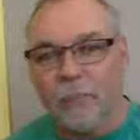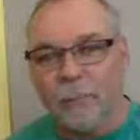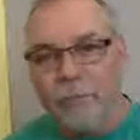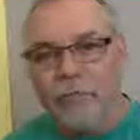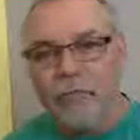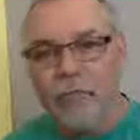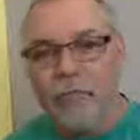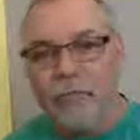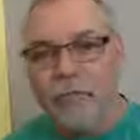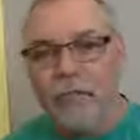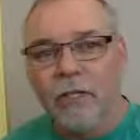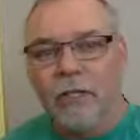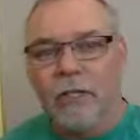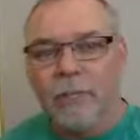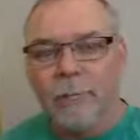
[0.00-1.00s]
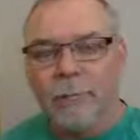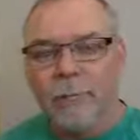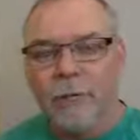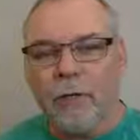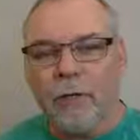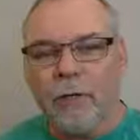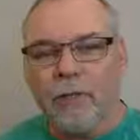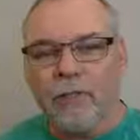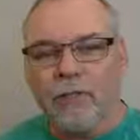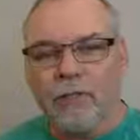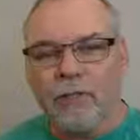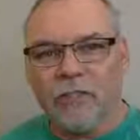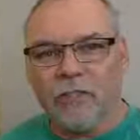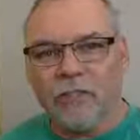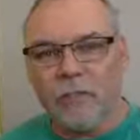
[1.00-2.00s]
business,
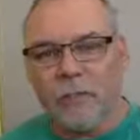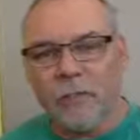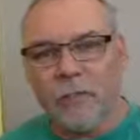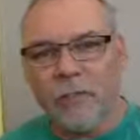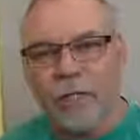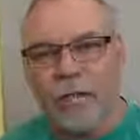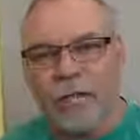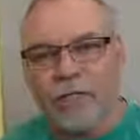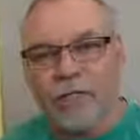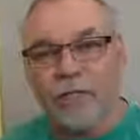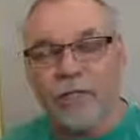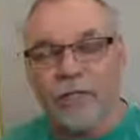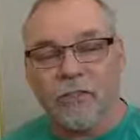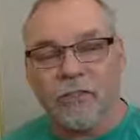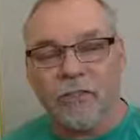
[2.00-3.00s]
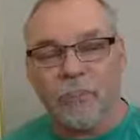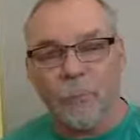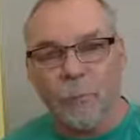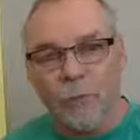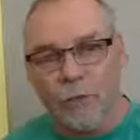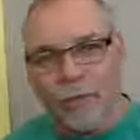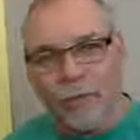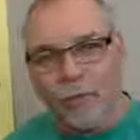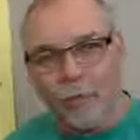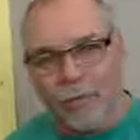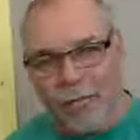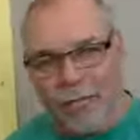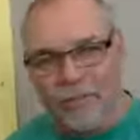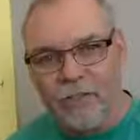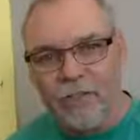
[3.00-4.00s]
successful communication, successful
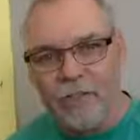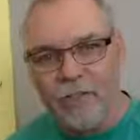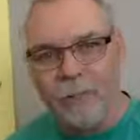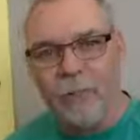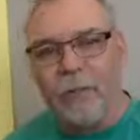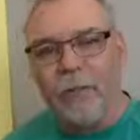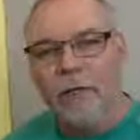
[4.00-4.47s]
relationship